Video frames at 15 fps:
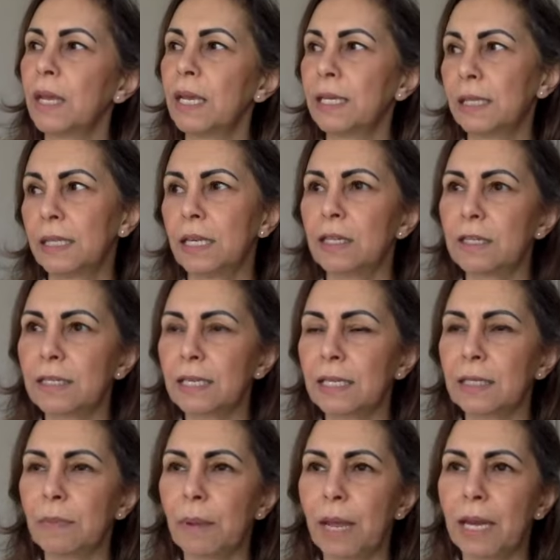the other
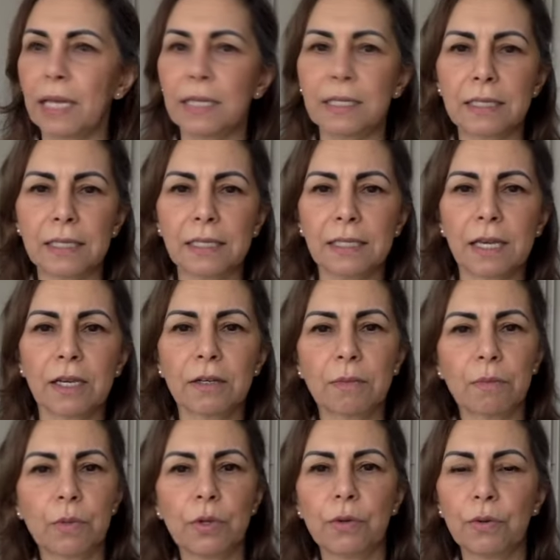6 planets: the
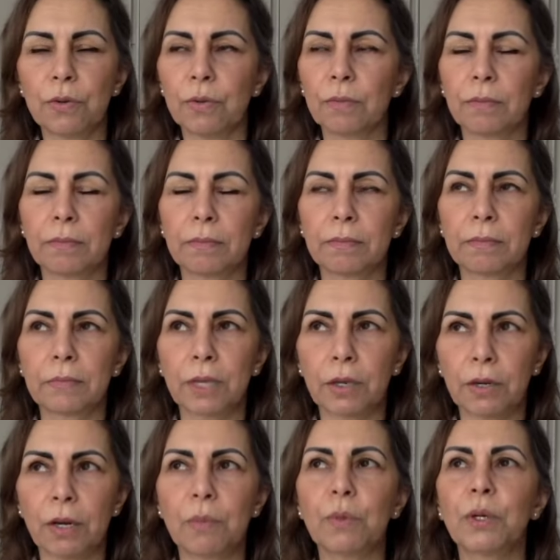Sun, Moon, no,
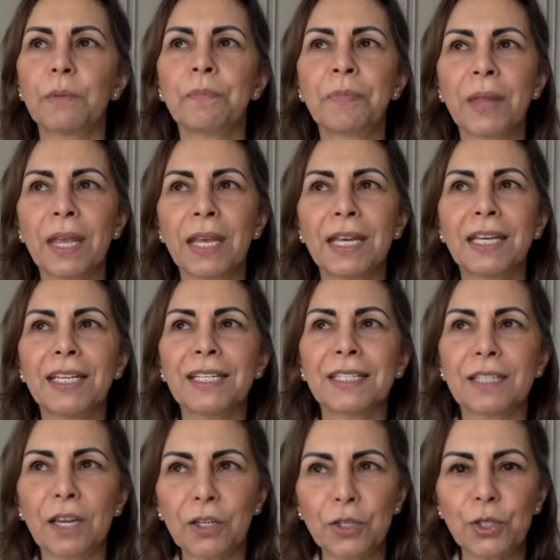not Moon,
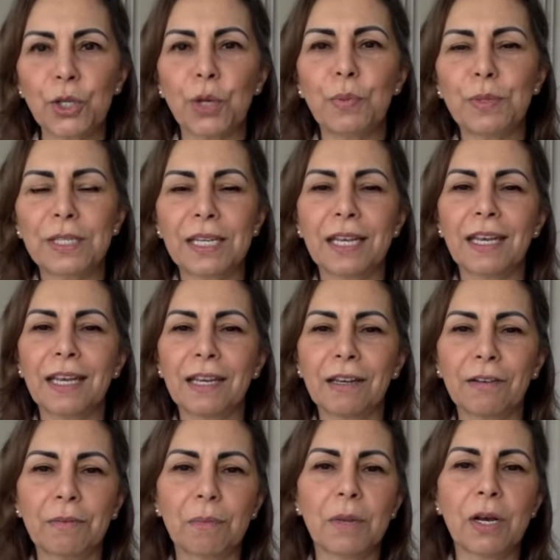Sun,
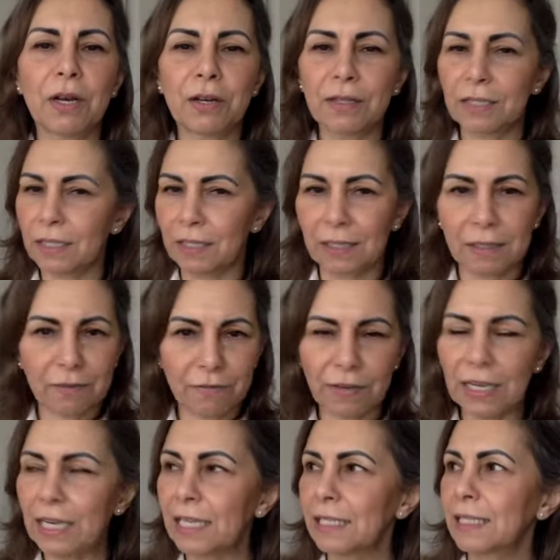Jupiter, Mars,
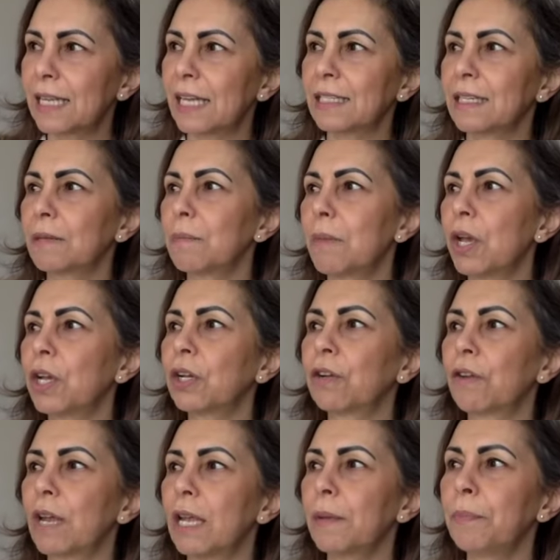Venus, Saturn,
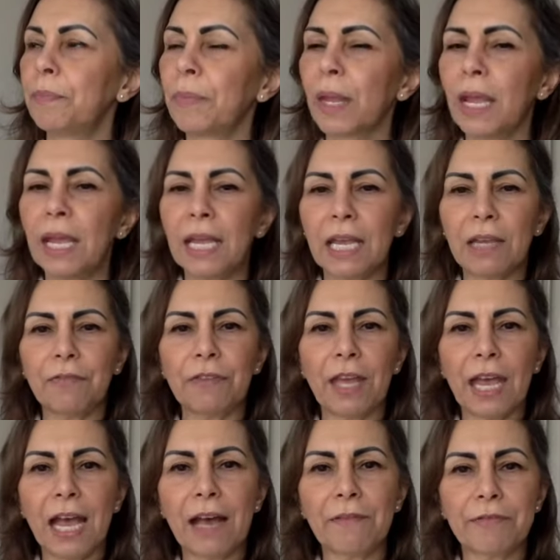Mercury. If they
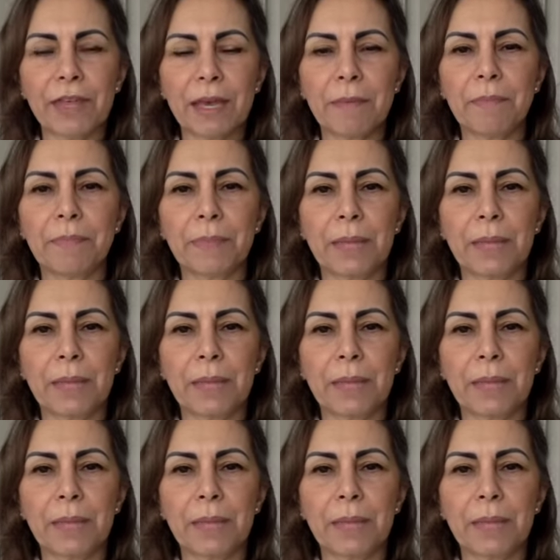have them,